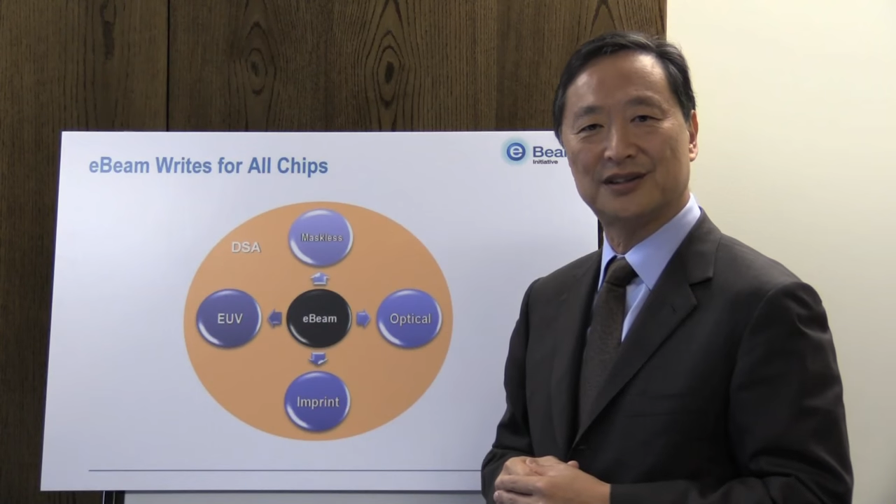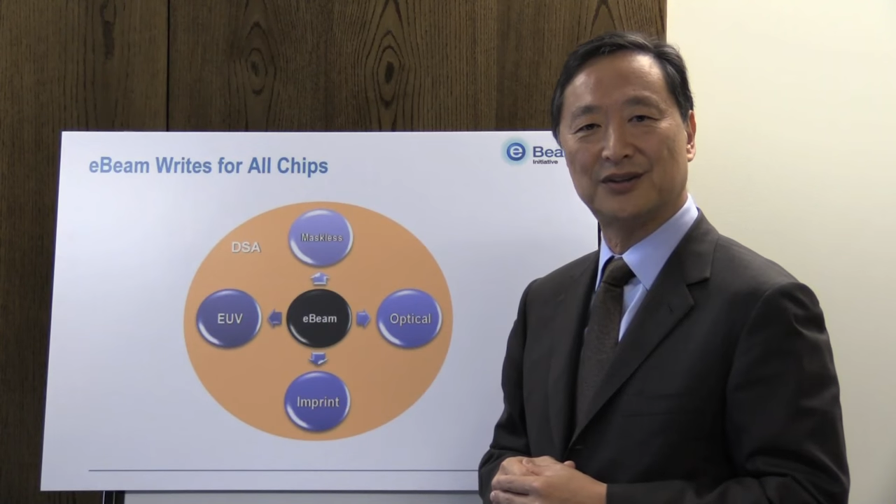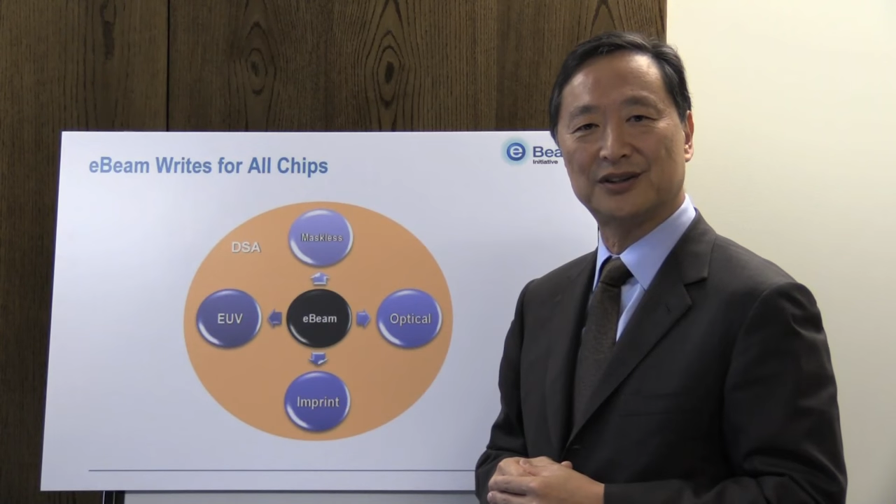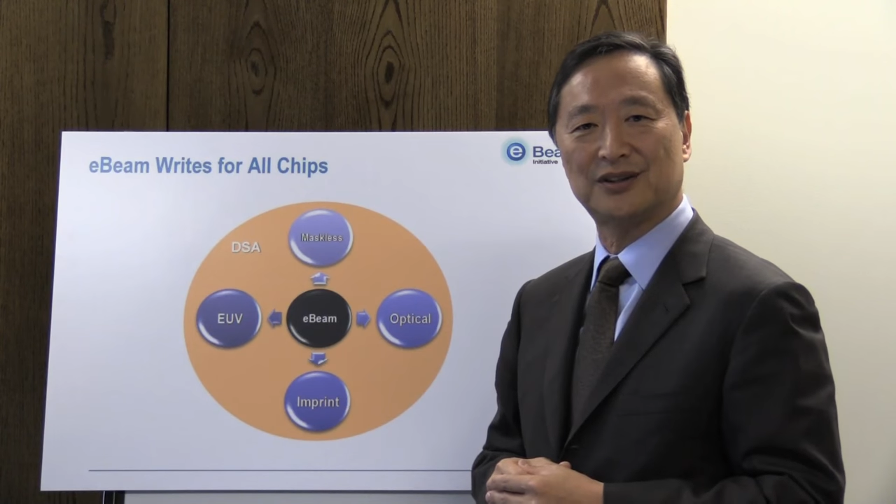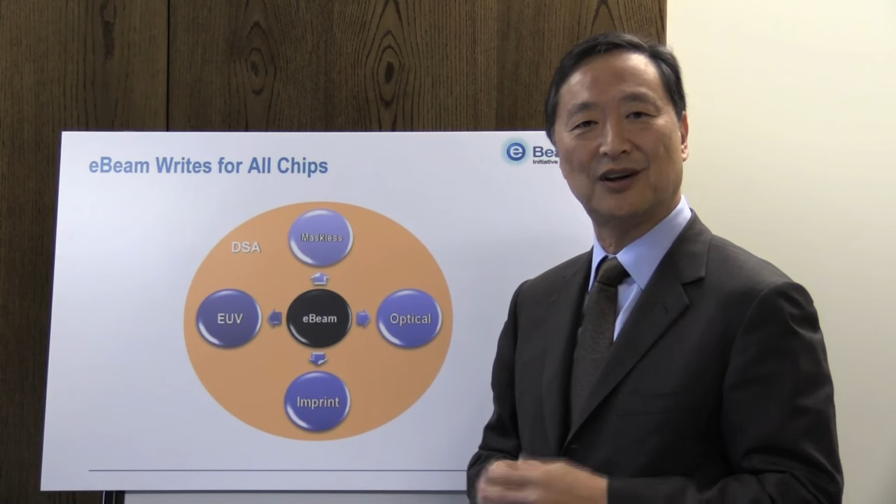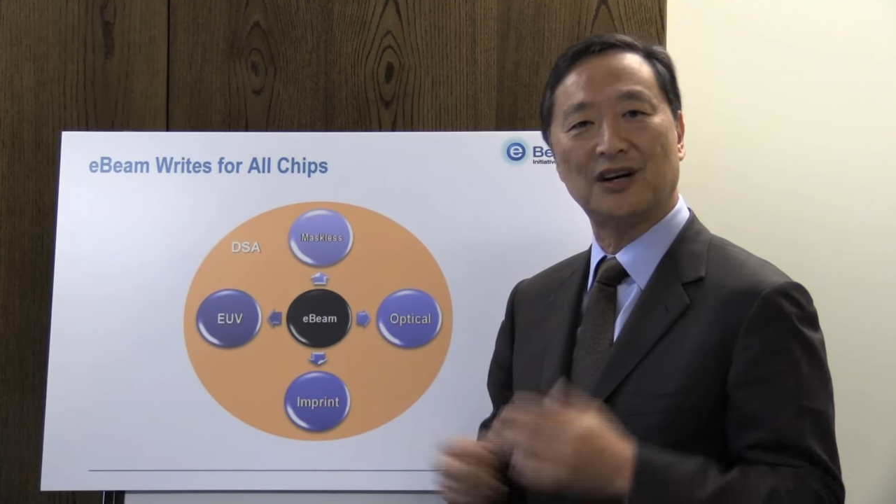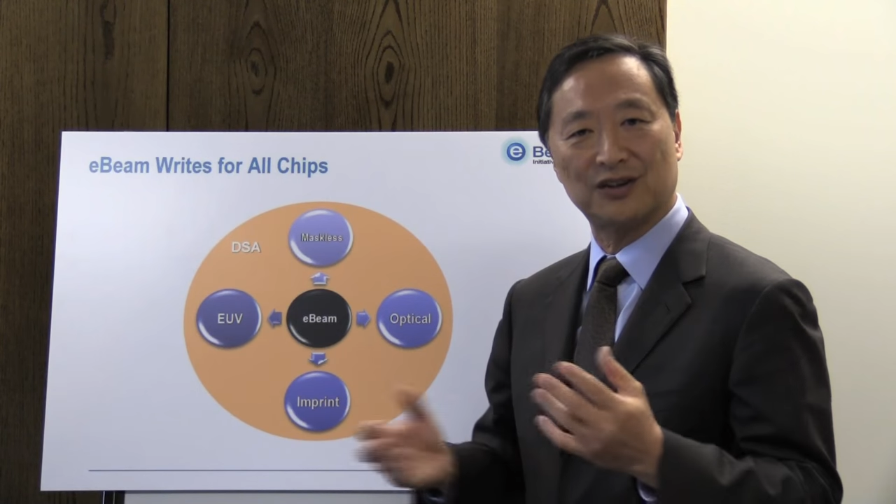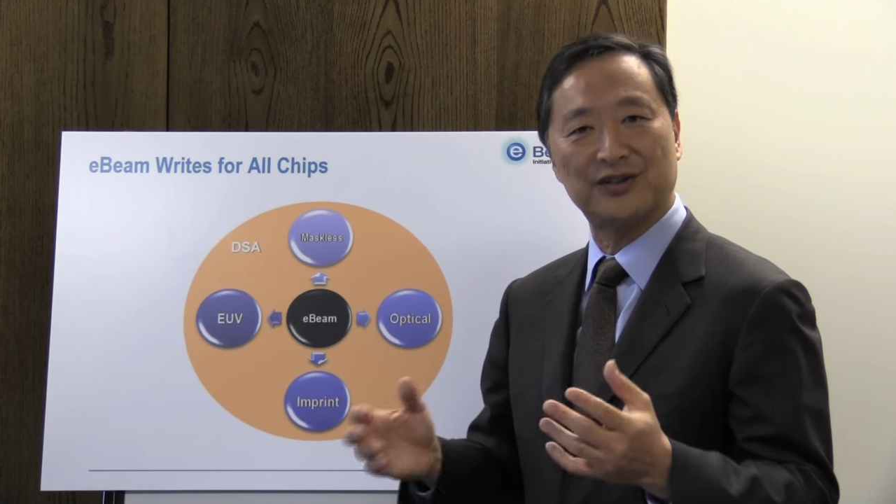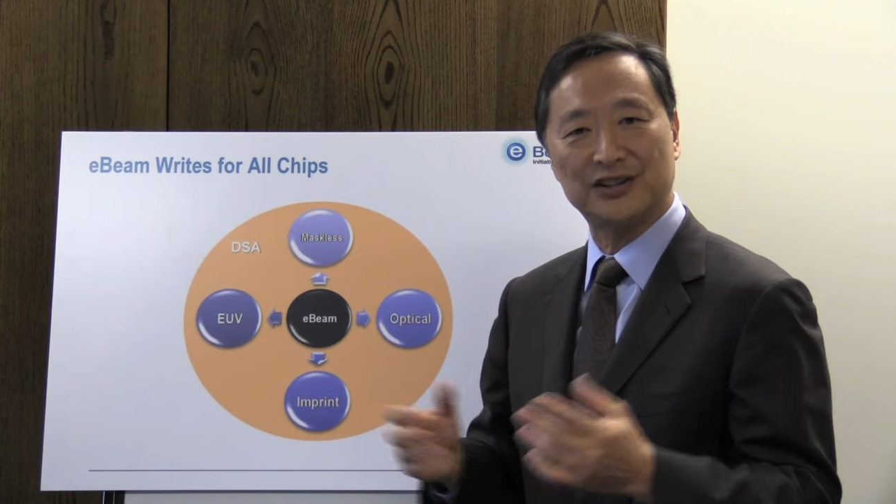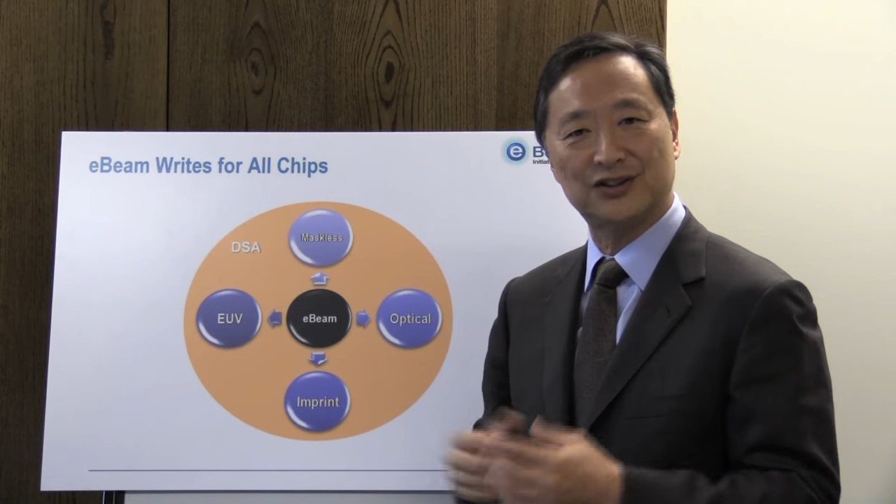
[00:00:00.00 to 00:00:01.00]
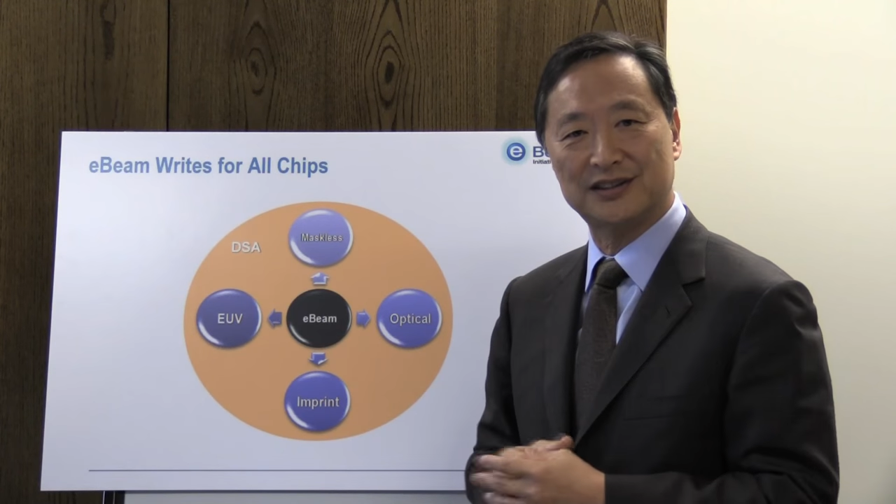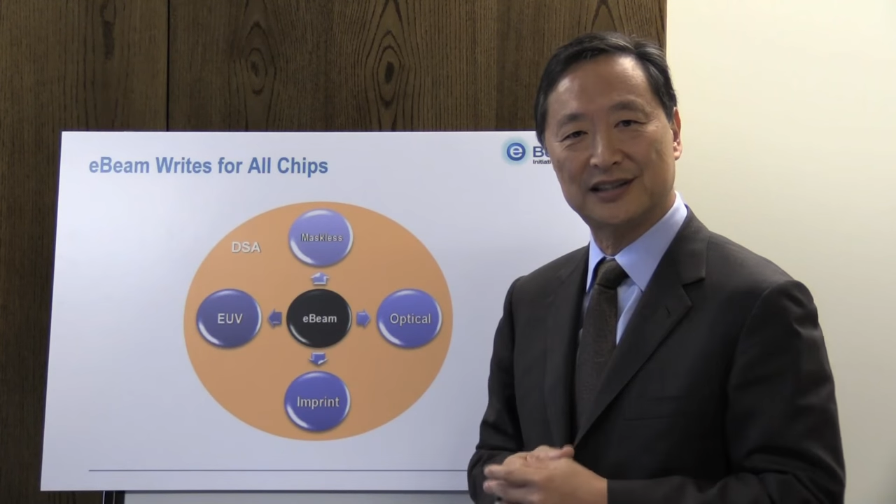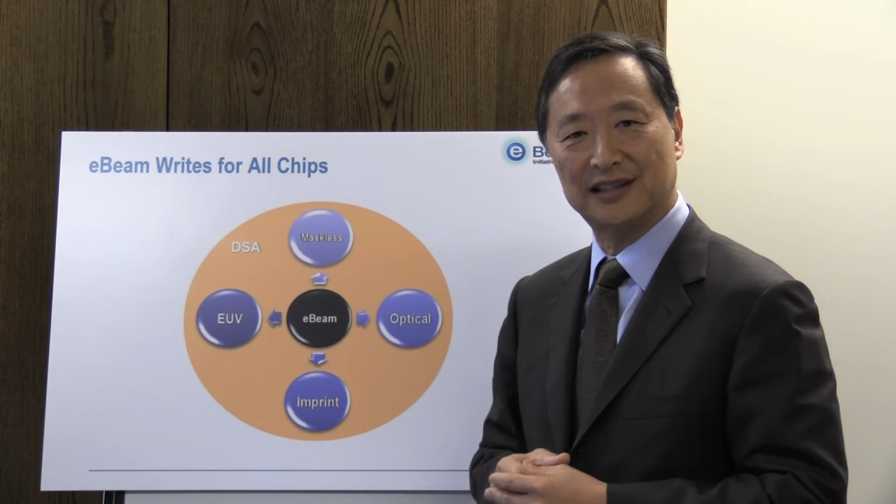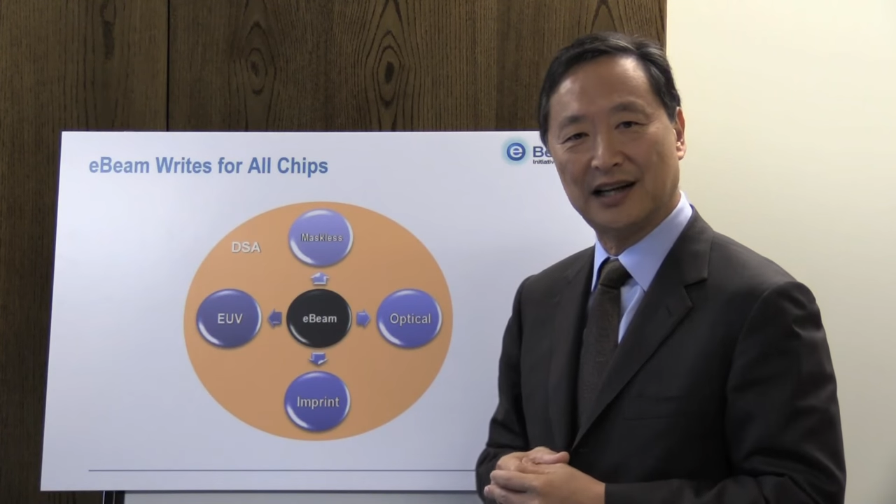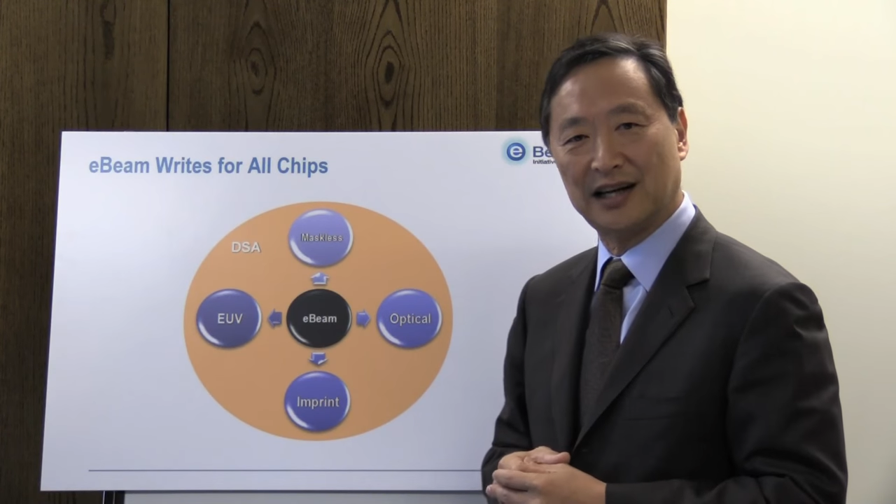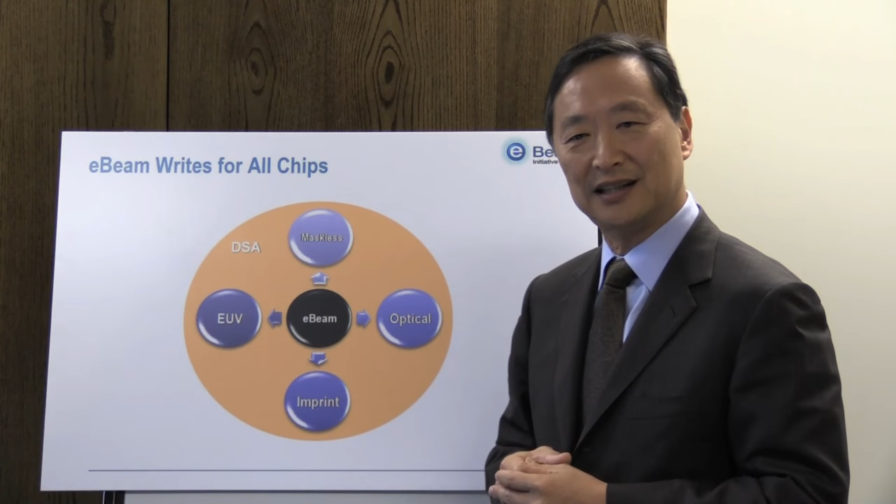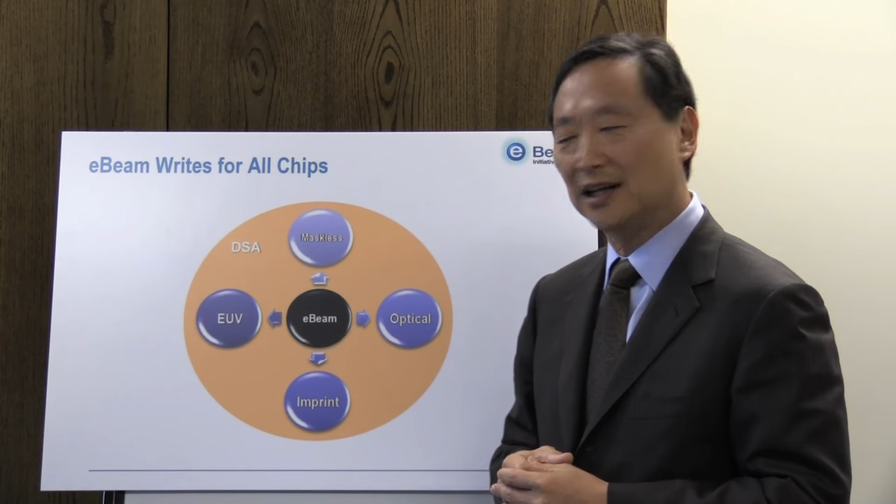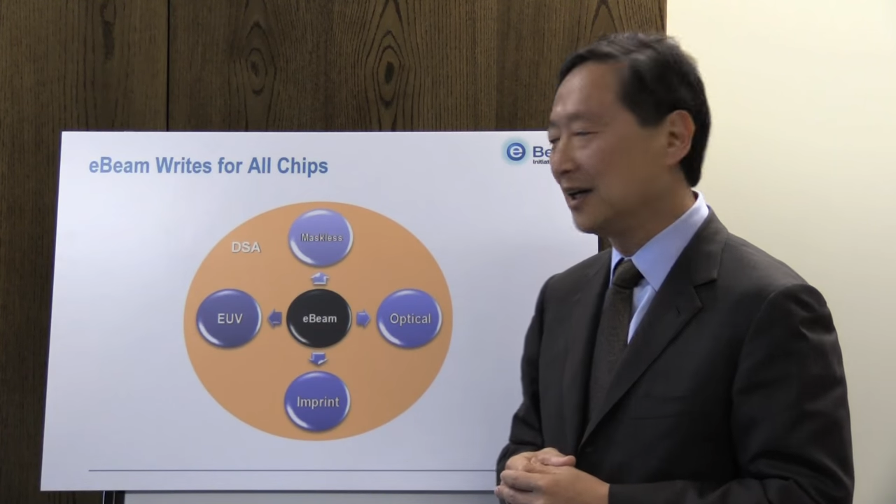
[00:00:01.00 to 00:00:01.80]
There was a lot of interest in that,